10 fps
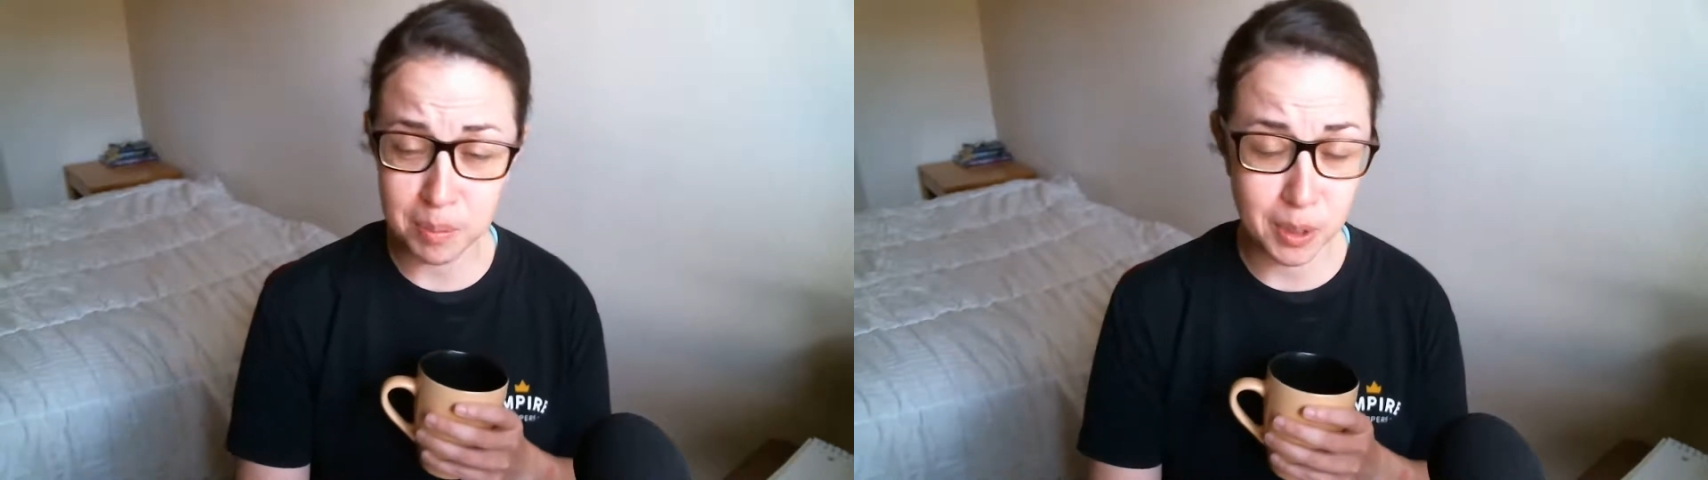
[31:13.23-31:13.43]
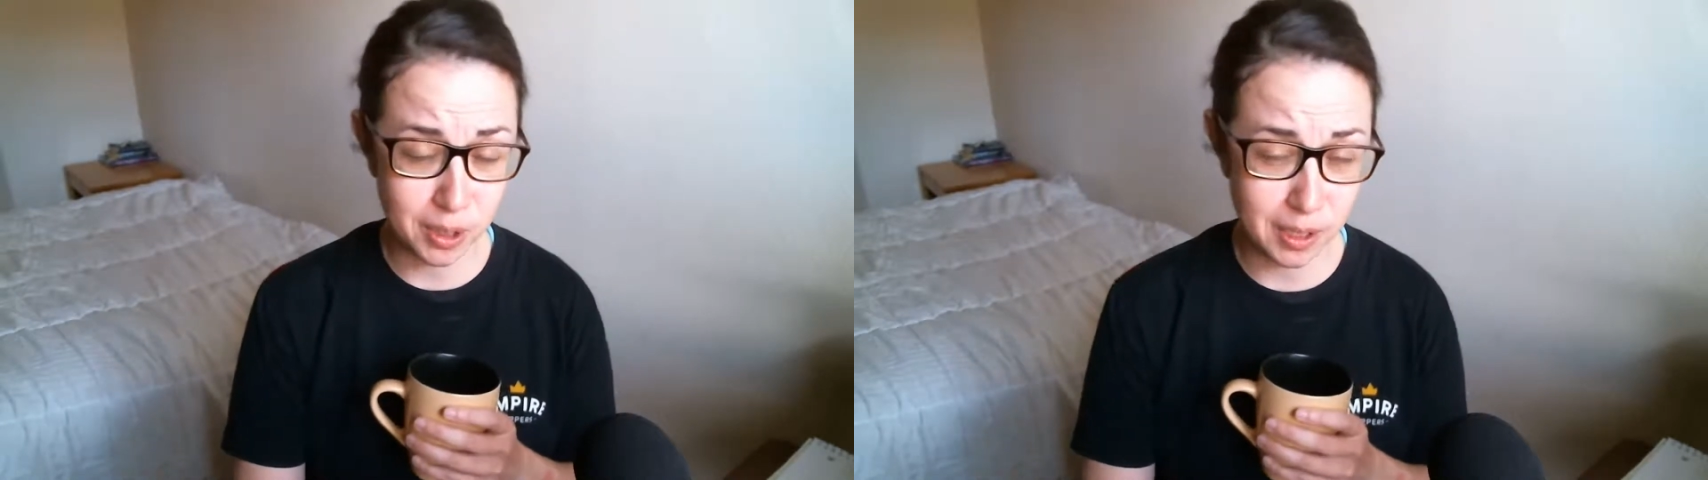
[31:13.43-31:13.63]

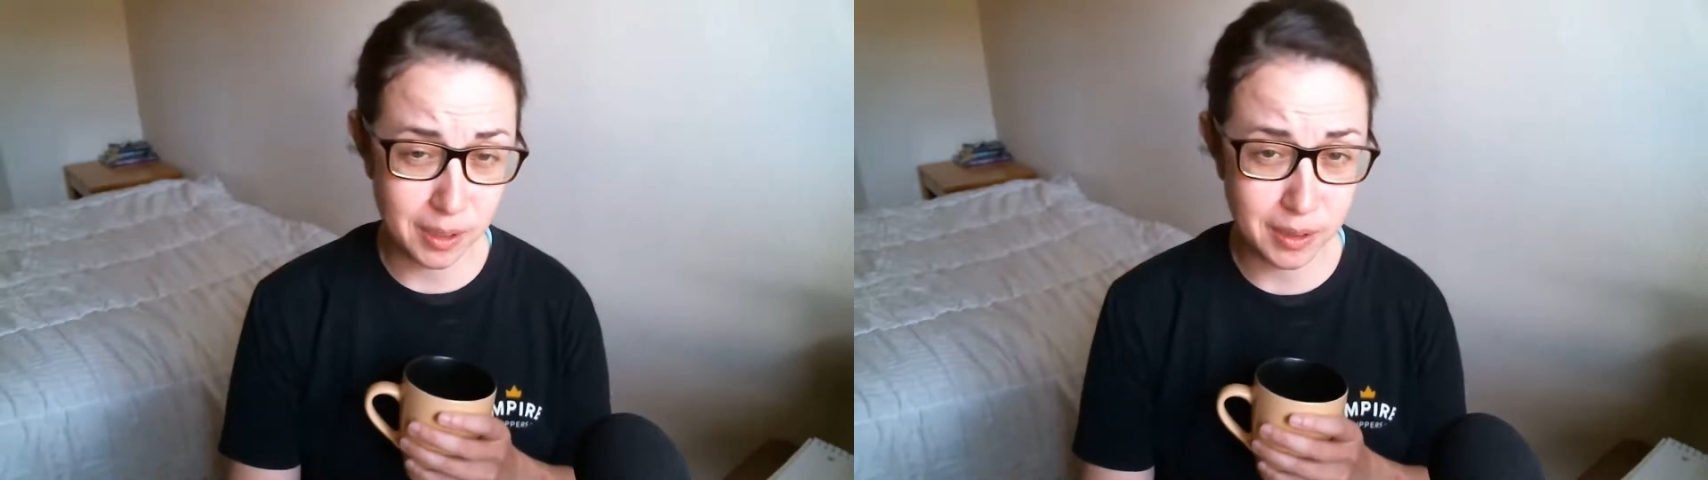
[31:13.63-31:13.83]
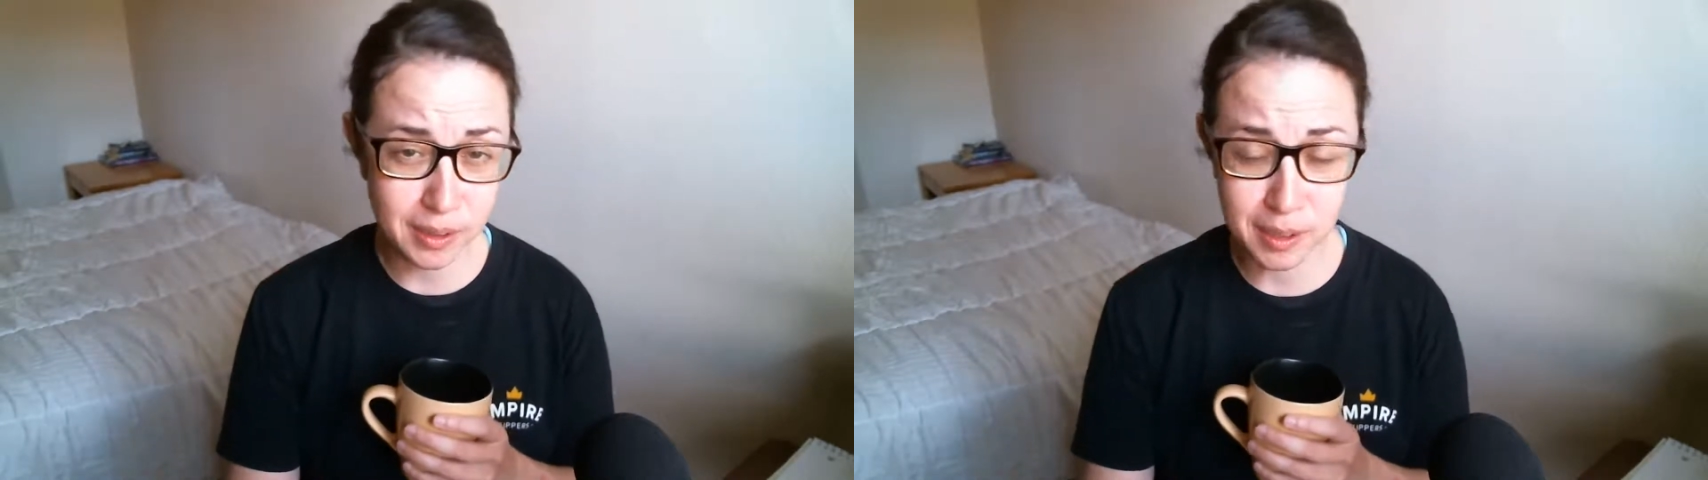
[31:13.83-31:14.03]

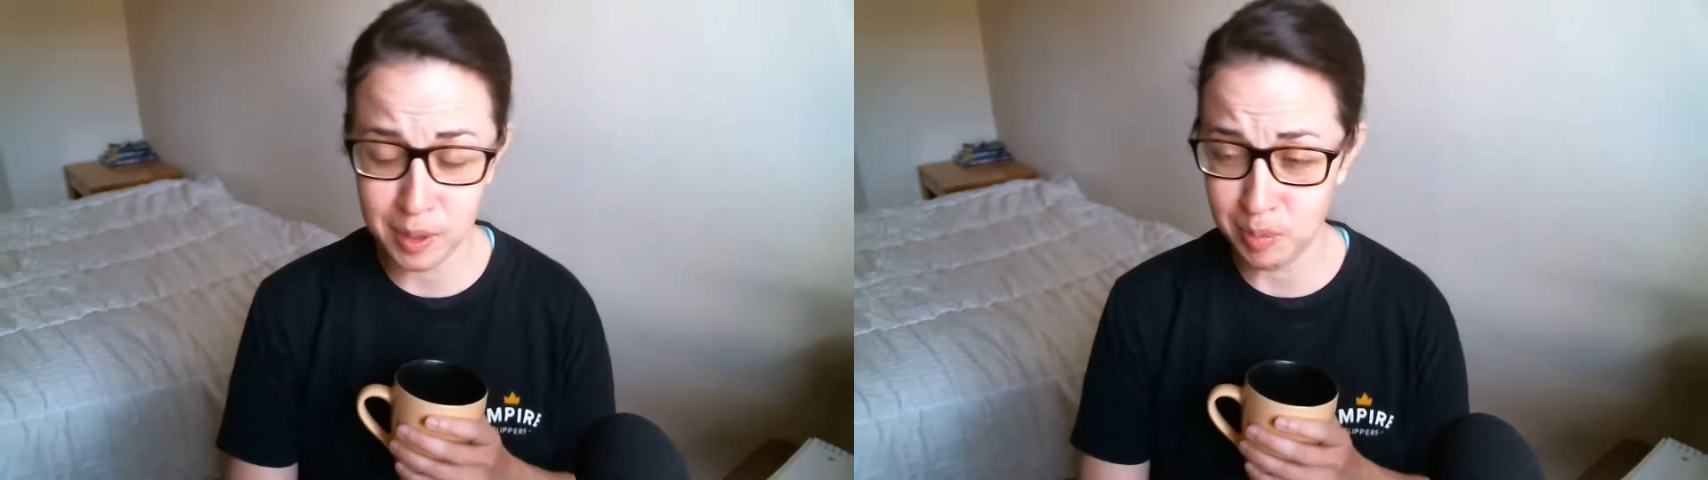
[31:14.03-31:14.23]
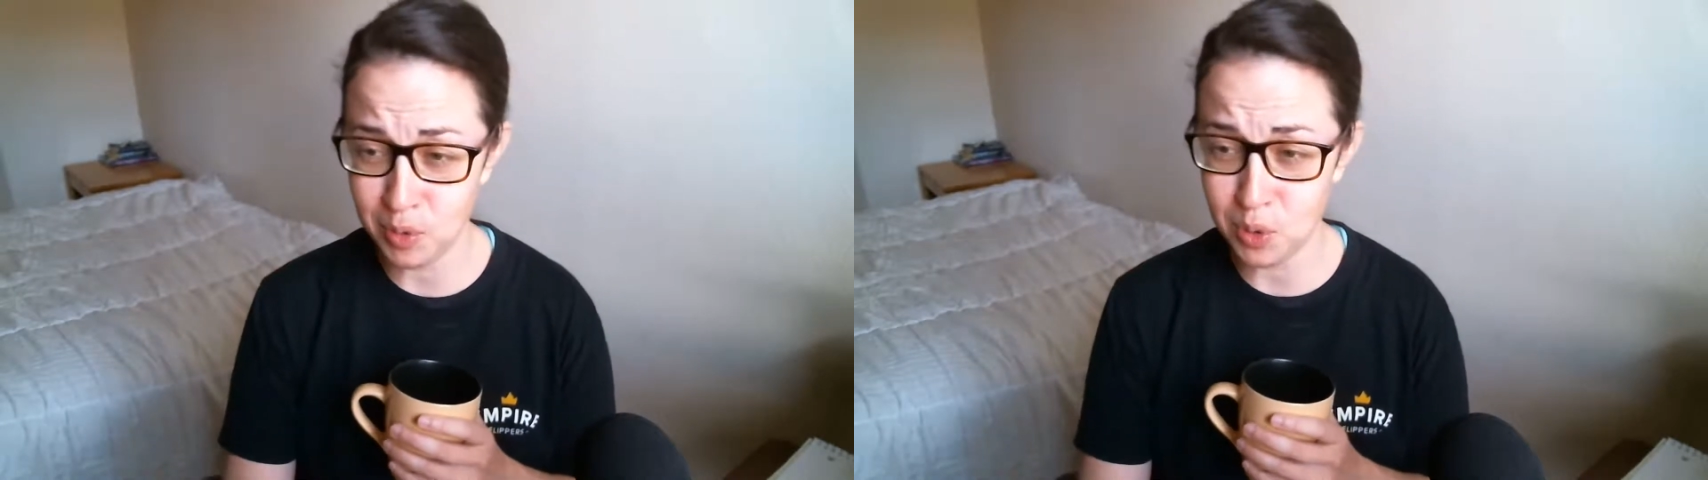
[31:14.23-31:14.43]
bugging
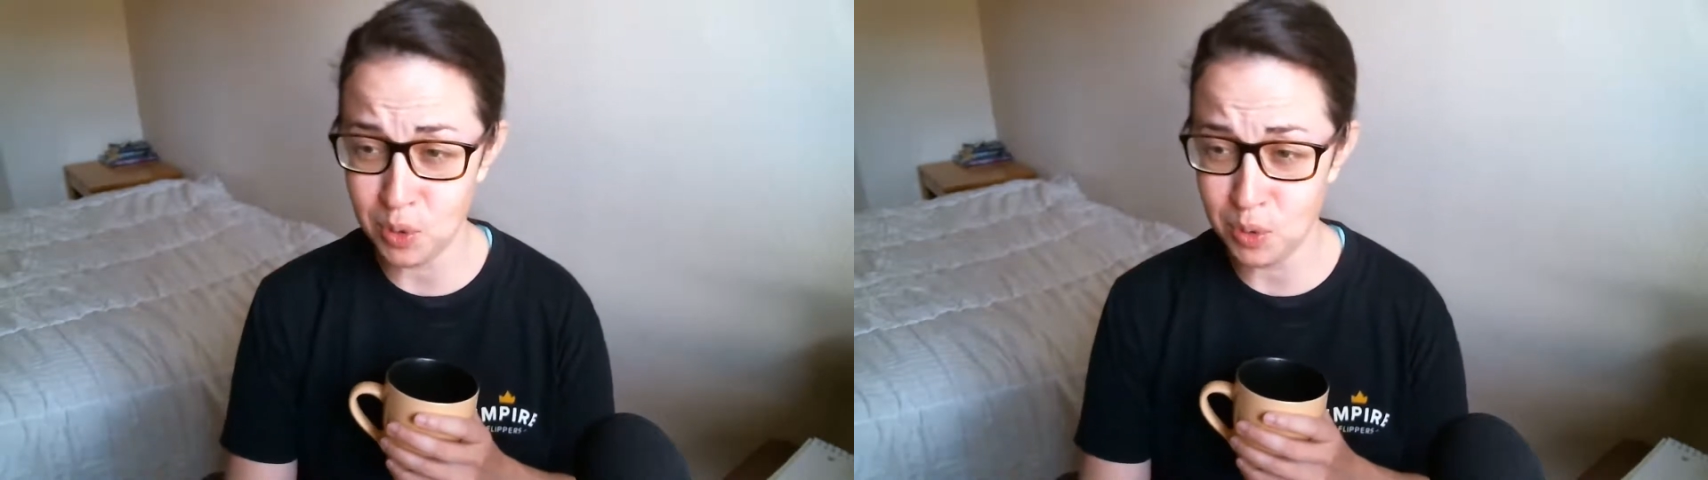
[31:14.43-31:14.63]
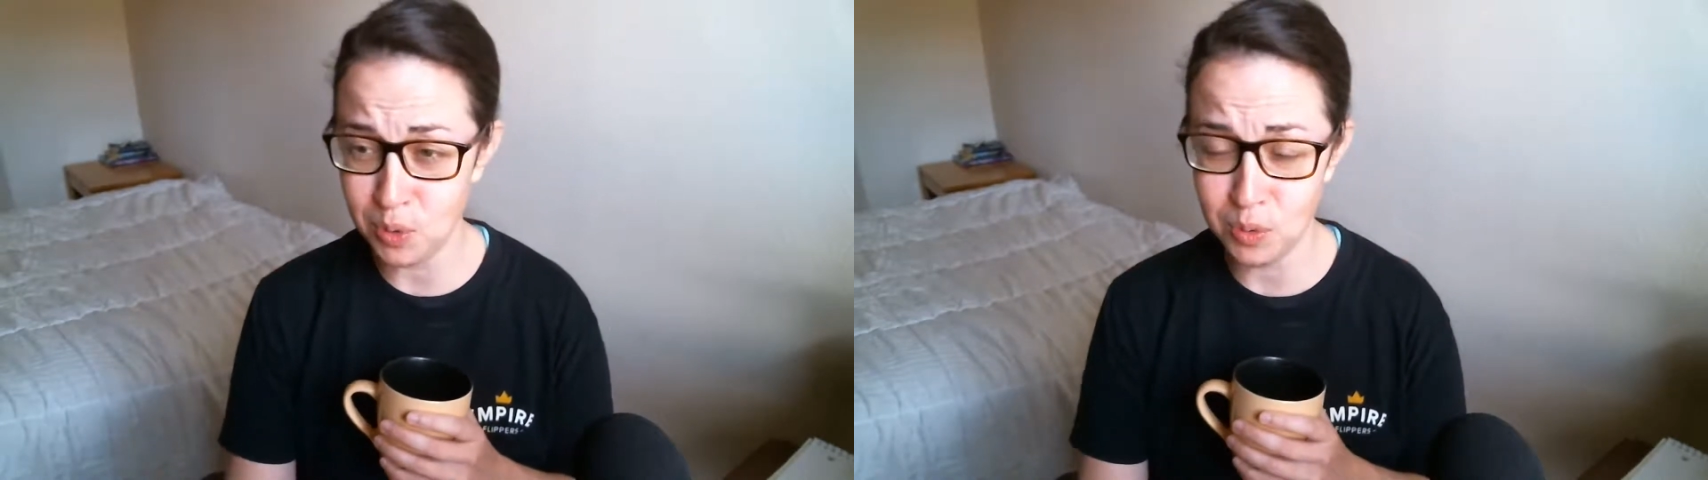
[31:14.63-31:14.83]
him
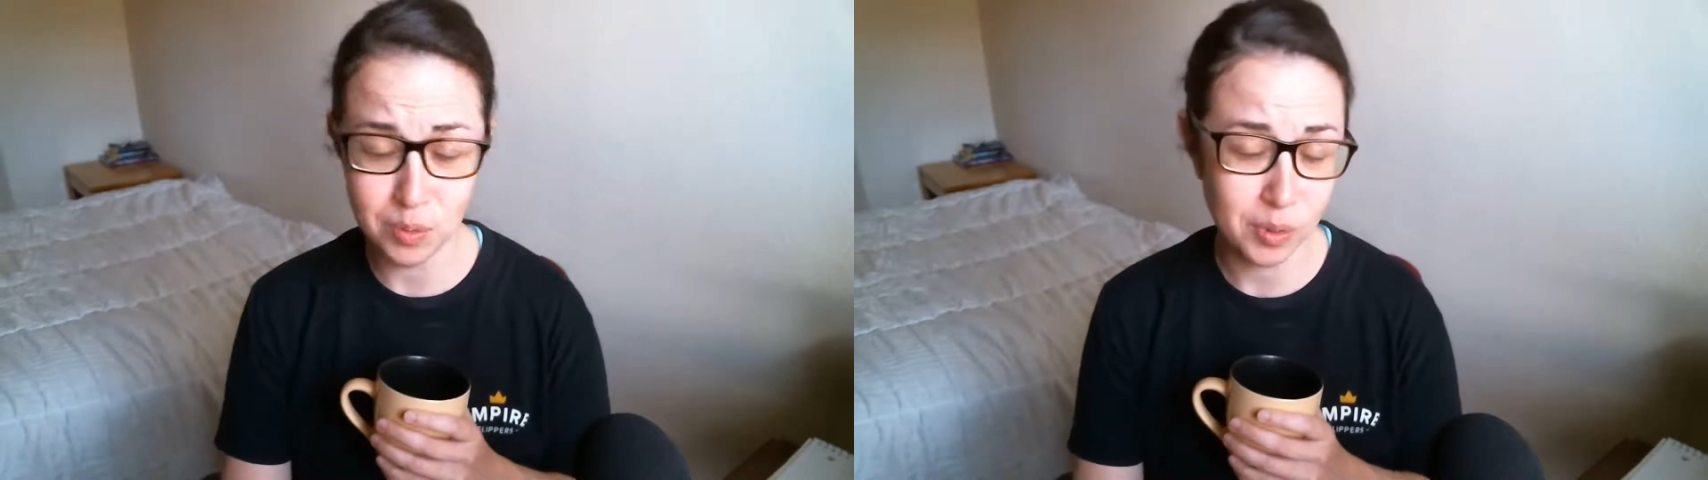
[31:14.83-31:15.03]
to